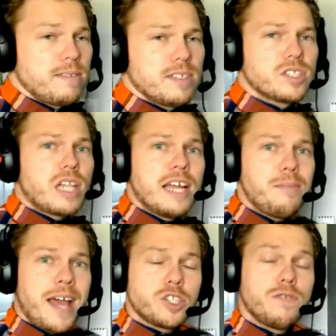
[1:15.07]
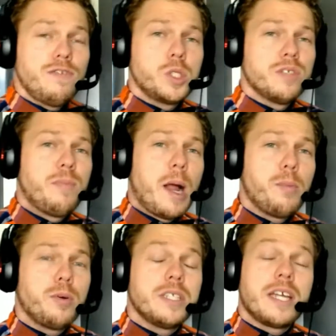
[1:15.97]
slide master feature of PowerPoint
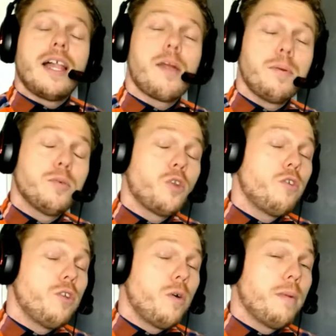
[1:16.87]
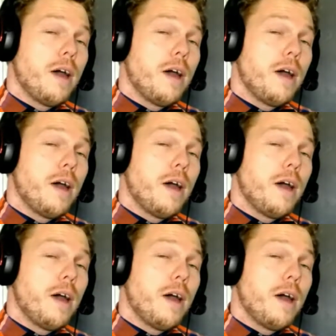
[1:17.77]
that a lot of people don't know about,